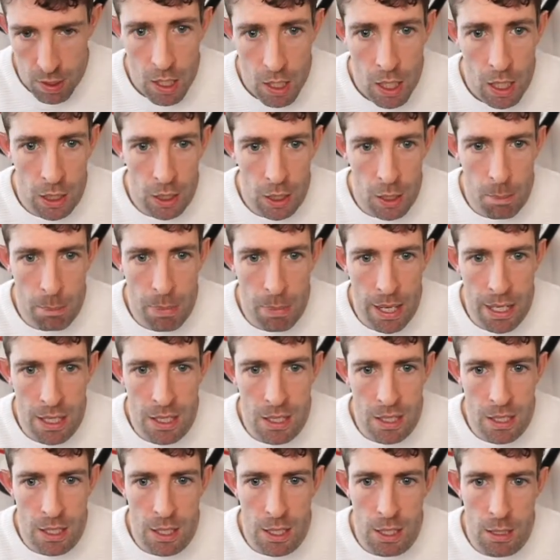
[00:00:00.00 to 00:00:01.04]
I'm going to
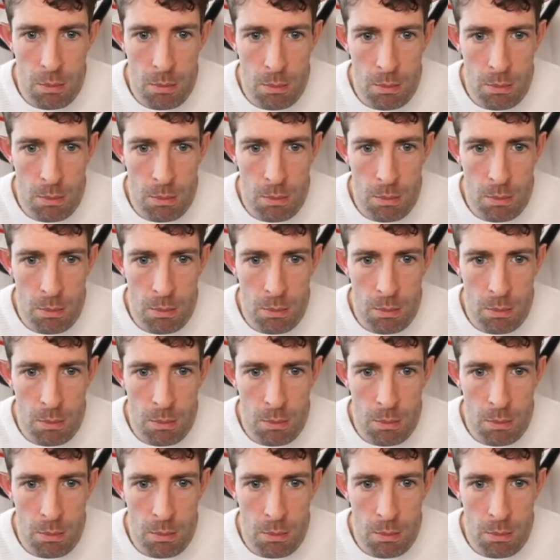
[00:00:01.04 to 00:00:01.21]
paste in